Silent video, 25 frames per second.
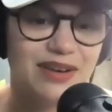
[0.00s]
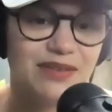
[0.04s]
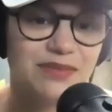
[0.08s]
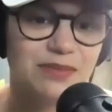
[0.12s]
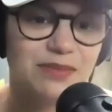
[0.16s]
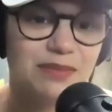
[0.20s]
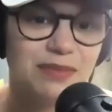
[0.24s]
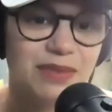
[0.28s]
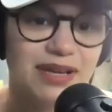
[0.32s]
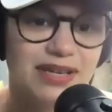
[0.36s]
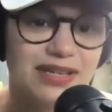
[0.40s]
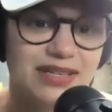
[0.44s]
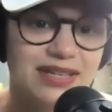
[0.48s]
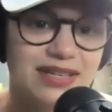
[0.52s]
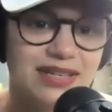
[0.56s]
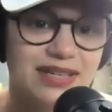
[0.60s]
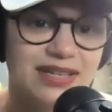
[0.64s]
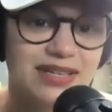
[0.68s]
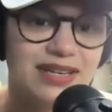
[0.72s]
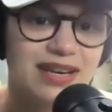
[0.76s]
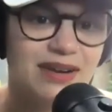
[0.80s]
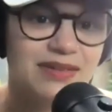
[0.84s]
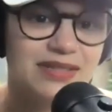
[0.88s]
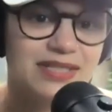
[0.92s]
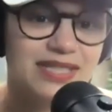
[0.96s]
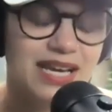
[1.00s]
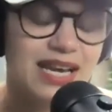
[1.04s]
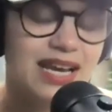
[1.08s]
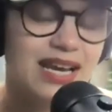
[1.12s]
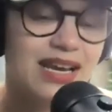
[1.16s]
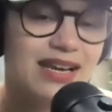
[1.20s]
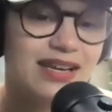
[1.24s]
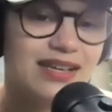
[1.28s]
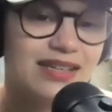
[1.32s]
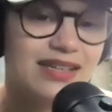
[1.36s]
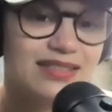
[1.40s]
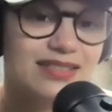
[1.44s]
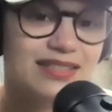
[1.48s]
Men
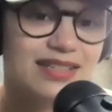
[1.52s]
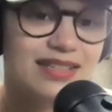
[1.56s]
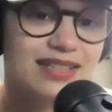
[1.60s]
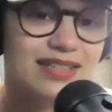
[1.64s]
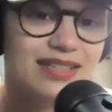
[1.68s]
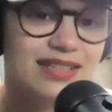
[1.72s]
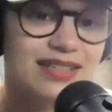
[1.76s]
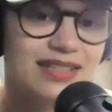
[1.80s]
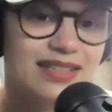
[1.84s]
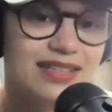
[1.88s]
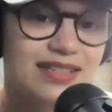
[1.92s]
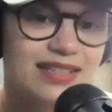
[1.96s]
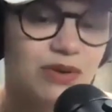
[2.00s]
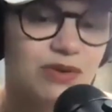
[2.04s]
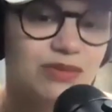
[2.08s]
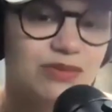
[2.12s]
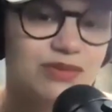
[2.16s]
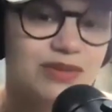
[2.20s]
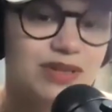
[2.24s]
nowadays they don't